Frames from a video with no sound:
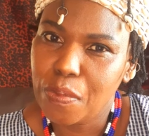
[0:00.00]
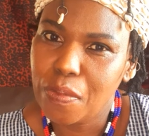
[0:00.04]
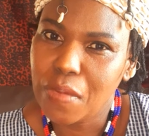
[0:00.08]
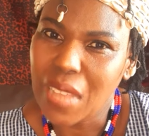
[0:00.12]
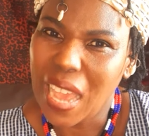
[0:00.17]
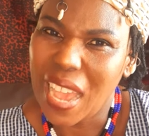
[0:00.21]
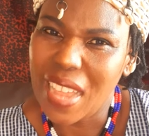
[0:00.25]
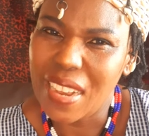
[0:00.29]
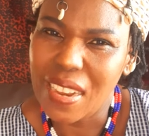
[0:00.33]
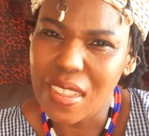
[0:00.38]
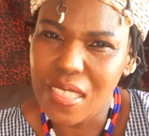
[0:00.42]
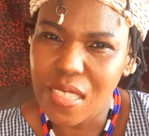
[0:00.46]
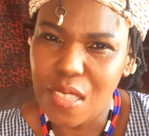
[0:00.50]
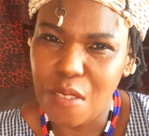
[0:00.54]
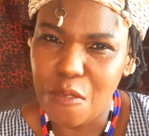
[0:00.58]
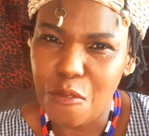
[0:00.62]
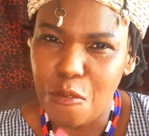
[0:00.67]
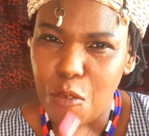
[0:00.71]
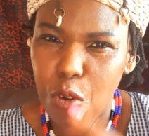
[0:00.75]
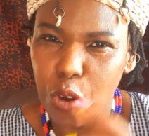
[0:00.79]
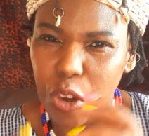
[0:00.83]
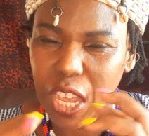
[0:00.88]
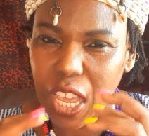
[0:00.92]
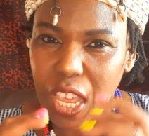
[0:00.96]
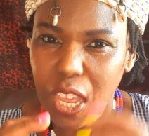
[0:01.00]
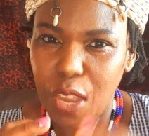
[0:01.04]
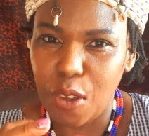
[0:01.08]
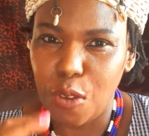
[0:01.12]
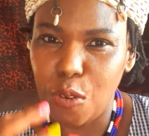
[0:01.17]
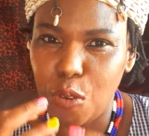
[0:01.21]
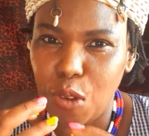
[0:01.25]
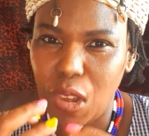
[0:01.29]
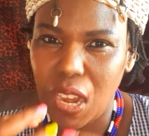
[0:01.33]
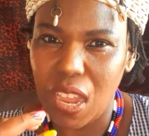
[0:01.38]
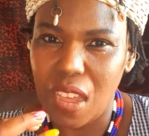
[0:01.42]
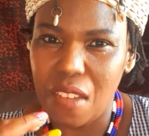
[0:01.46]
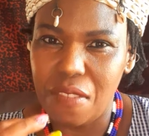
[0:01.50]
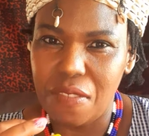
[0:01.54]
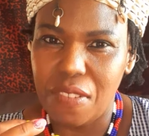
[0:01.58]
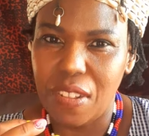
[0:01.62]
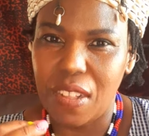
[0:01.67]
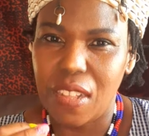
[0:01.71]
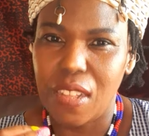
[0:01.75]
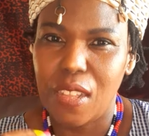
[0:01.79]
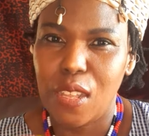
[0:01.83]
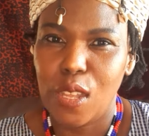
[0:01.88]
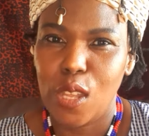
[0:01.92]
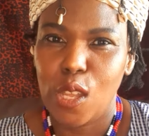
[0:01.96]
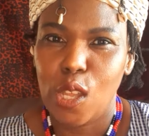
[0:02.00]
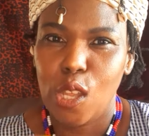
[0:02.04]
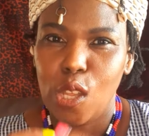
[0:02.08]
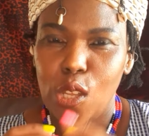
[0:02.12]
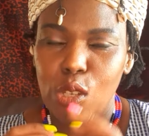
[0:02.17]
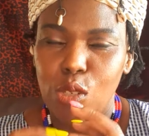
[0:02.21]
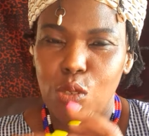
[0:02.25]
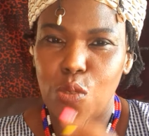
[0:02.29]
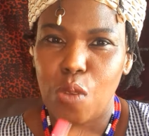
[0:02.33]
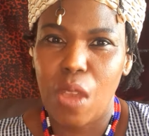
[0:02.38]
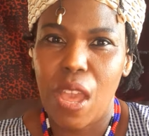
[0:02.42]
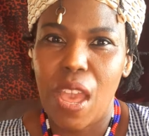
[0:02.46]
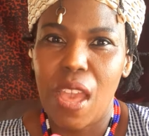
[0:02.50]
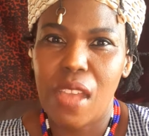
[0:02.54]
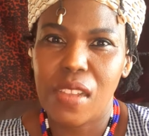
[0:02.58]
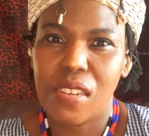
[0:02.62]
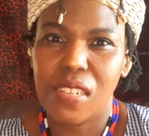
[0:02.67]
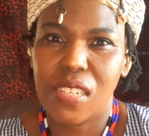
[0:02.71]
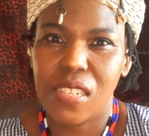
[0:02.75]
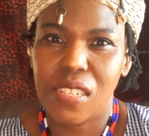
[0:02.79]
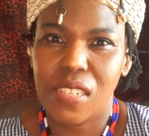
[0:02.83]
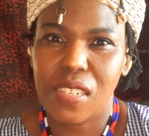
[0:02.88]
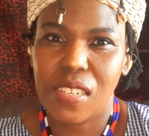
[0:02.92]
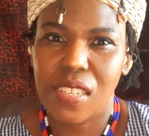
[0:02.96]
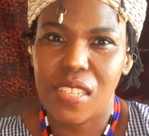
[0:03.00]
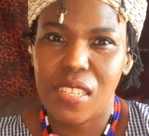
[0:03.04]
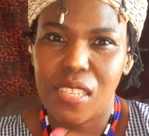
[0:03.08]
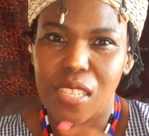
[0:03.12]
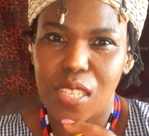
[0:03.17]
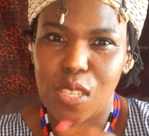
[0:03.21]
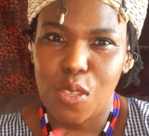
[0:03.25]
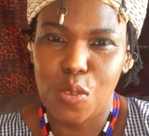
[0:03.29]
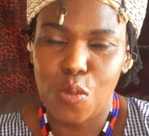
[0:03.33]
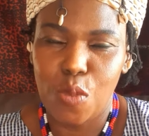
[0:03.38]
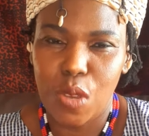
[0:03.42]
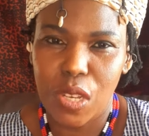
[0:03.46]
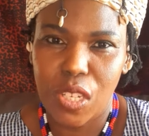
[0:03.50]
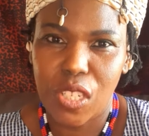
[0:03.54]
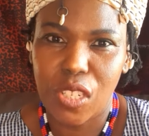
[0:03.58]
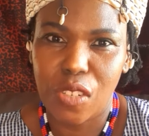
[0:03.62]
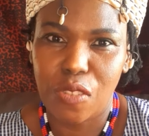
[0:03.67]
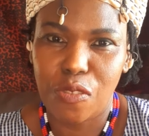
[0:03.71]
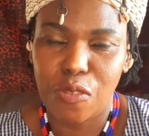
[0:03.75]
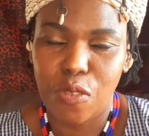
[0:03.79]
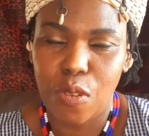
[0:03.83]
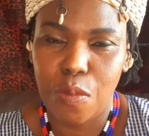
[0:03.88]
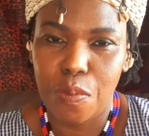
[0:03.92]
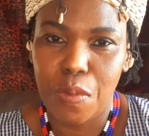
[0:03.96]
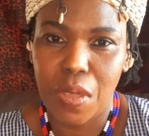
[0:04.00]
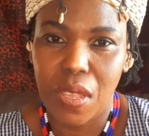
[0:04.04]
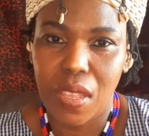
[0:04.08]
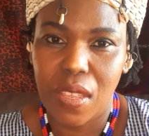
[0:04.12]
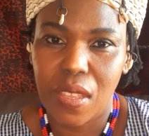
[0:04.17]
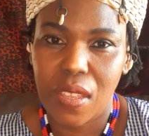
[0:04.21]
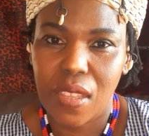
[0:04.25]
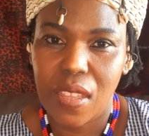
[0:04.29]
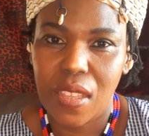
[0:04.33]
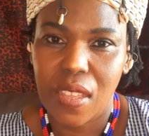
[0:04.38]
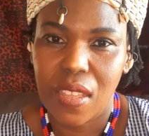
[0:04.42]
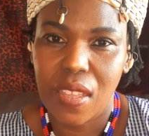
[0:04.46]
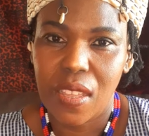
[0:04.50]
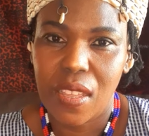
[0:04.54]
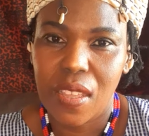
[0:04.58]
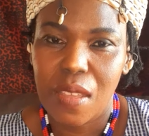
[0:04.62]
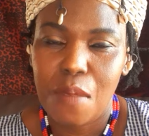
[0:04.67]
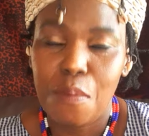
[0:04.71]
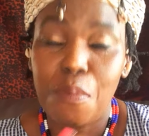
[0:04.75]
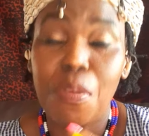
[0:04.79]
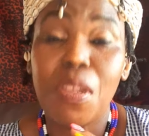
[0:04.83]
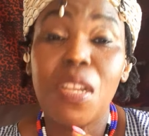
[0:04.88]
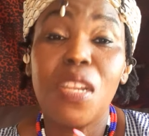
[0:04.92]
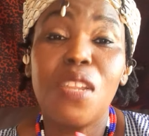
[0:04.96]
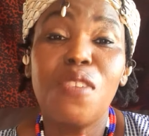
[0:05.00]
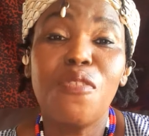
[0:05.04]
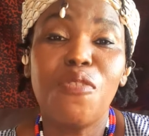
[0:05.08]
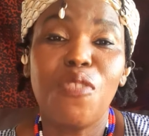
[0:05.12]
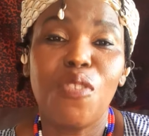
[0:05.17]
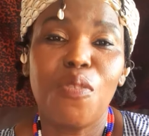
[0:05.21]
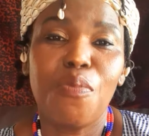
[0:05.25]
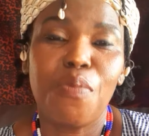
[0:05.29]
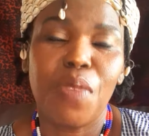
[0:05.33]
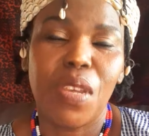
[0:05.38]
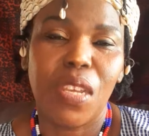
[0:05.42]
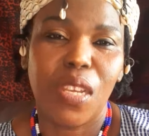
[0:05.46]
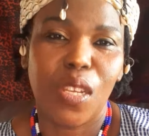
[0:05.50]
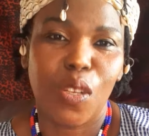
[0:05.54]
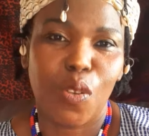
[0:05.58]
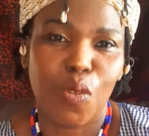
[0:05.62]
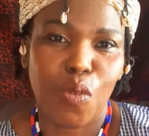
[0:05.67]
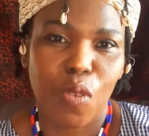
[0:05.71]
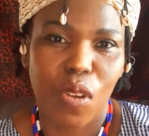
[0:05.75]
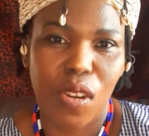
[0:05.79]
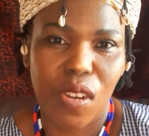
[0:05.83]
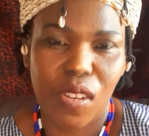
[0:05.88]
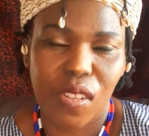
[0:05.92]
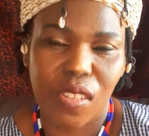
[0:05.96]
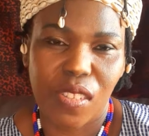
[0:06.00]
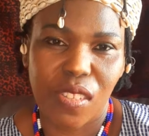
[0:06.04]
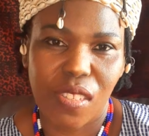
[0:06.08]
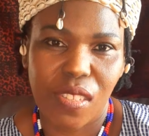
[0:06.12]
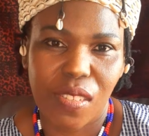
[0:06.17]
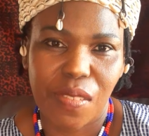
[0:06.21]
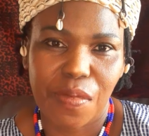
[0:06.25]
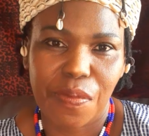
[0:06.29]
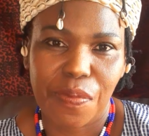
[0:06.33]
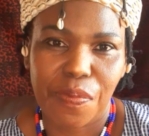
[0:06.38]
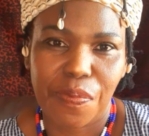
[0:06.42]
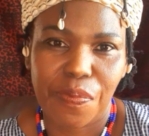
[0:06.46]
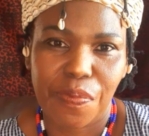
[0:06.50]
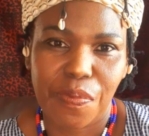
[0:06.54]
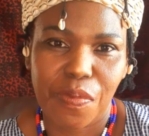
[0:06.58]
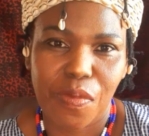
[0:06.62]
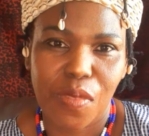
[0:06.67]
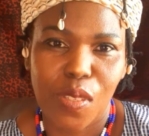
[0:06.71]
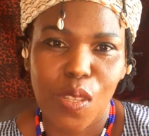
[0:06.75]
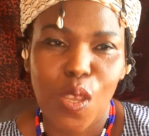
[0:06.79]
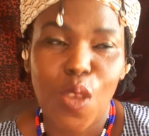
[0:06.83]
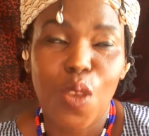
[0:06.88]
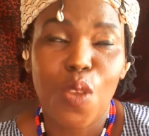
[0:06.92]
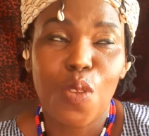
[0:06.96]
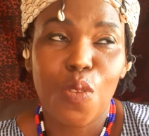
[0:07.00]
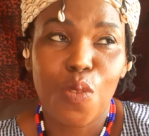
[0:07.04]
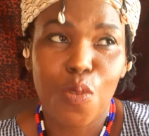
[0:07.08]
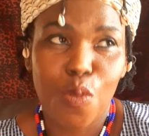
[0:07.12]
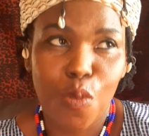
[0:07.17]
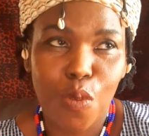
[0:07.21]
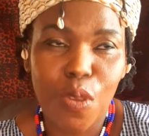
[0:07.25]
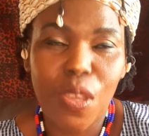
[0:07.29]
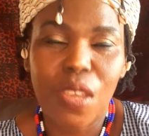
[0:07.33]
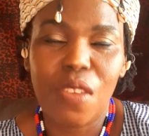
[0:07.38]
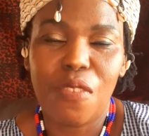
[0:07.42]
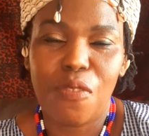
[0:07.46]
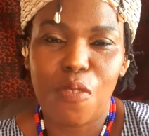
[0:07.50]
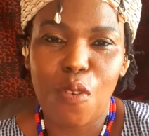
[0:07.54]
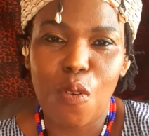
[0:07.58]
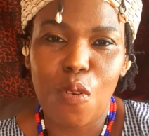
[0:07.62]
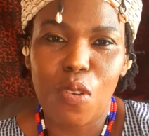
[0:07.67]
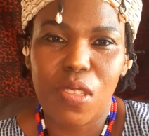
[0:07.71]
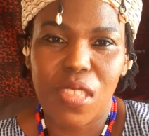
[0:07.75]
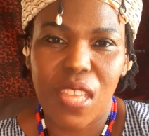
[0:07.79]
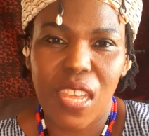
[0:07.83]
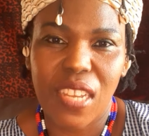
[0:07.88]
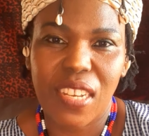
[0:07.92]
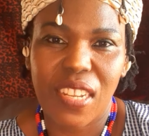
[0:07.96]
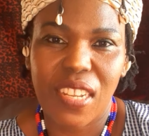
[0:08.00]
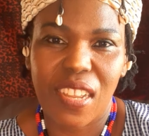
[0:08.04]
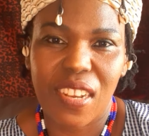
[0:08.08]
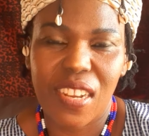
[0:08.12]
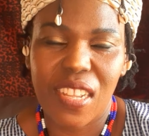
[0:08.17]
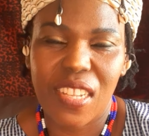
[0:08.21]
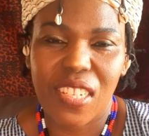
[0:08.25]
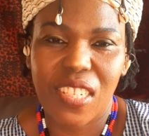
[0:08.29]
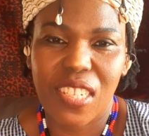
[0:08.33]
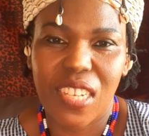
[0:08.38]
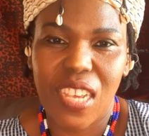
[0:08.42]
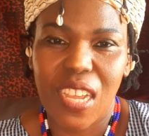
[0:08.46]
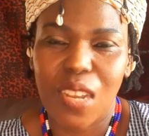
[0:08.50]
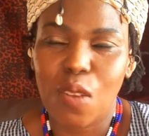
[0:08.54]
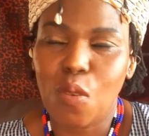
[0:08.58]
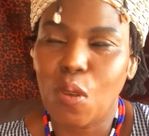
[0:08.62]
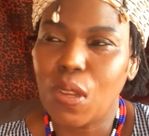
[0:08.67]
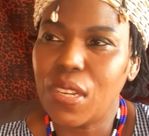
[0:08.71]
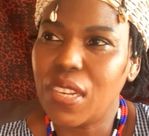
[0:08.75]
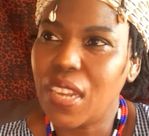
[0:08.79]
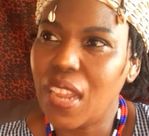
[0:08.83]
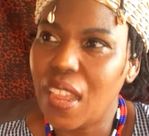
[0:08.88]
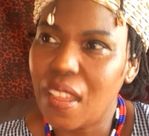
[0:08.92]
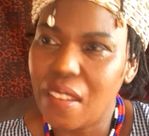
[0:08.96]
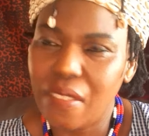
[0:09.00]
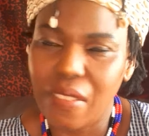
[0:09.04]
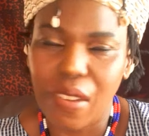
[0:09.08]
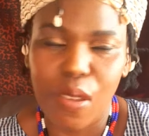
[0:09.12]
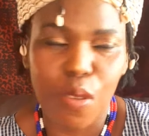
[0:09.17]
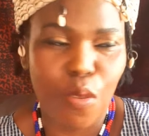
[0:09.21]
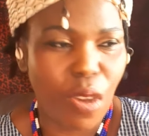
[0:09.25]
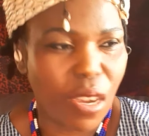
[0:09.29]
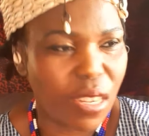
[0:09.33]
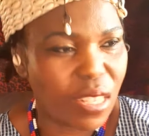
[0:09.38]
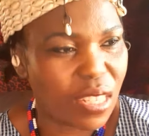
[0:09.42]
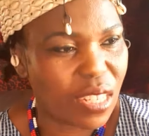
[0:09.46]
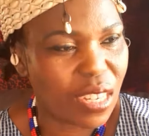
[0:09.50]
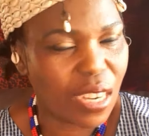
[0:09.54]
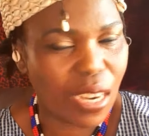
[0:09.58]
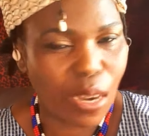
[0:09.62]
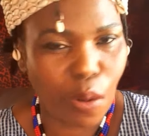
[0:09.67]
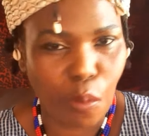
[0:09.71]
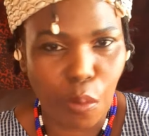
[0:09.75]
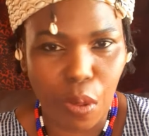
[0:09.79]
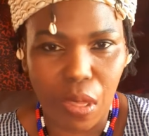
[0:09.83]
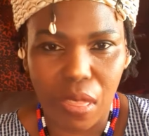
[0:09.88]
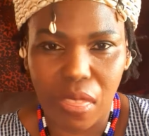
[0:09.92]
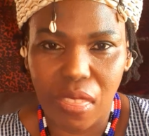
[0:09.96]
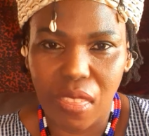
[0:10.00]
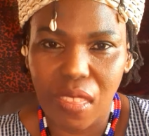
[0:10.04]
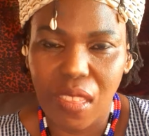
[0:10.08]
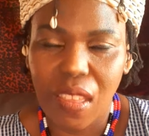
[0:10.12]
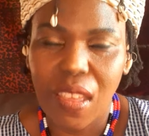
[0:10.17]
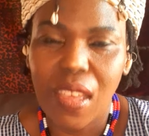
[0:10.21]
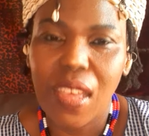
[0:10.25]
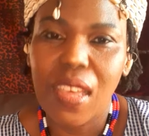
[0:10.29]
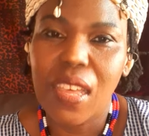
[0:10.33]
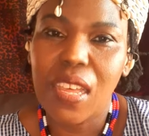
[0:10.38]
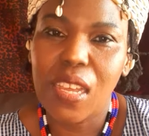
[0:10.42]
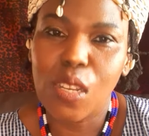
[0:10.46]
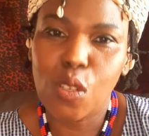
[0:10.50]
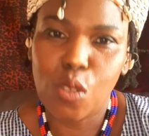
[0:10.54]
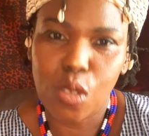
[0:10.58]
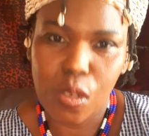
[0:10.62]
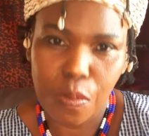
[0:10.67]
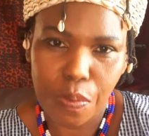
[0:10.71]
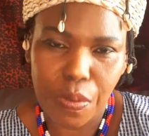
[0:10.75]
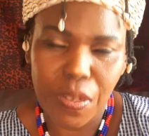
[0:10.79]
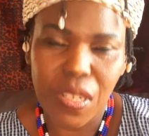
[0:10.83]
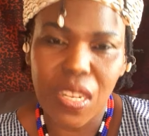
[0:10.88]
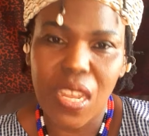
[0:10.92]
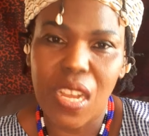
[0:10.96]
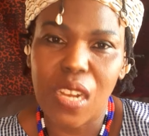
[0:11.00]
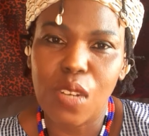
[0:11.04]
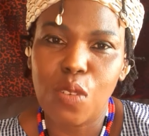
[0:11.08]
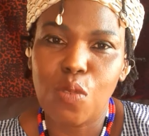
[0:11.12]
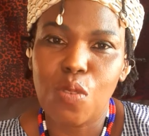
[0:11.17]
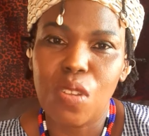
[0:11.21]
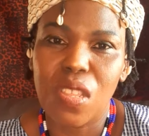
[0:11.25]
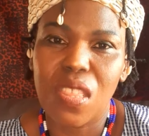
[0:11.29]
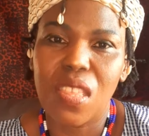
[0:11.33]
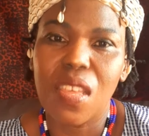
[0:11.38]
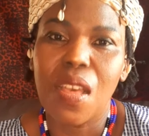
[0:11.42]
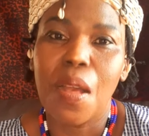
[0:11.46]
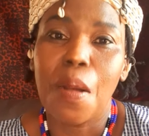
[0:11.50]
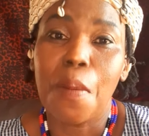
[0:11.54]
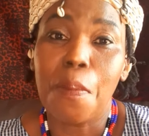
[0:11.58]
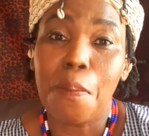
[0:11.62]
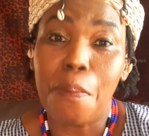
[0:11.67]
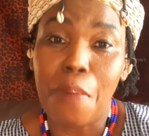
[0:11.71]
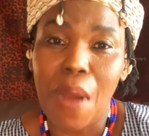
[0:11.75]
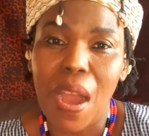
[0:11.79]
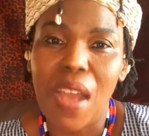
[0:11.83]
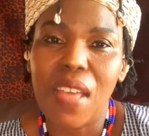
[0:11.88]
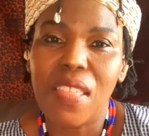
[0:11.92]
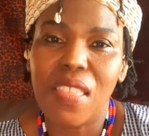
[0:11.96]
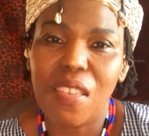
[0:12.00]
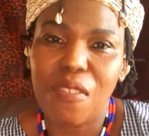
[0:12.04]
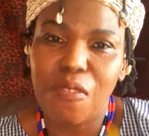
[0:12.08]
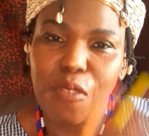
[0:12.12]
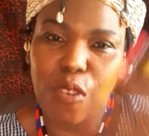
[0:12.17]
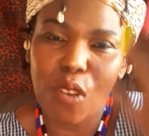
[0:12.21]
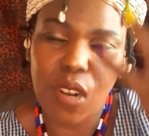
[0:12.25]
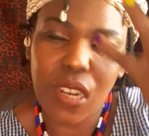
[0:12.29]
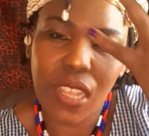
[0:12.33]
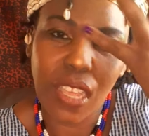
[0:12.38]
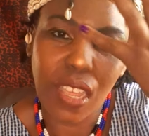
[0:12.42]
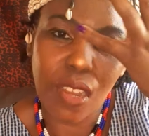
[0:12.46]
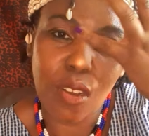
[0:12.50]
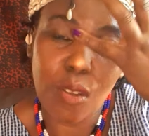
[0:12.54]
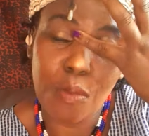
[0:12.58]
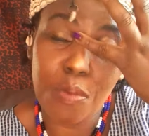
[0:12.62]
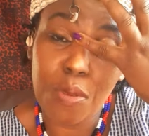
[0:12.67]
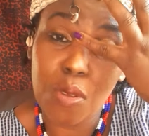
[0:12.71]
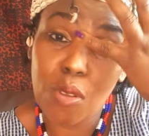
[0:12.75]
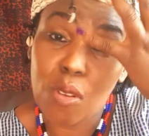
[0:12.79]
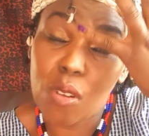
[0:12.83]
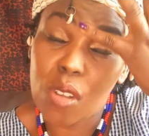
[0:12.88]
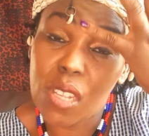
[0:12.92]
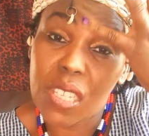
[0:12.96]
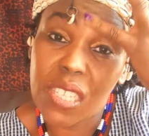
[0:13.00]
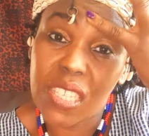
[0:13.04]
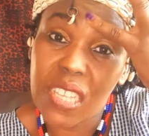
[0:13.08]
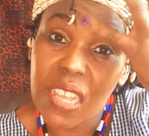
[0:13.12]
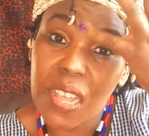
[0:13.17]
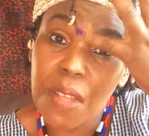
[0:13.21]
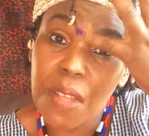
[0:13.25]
I need the volcano lover to handle the situation for me. Believe you me, it works. You evoke that energy, and whatever you are dealing with, it will be dealt with by the volcano, because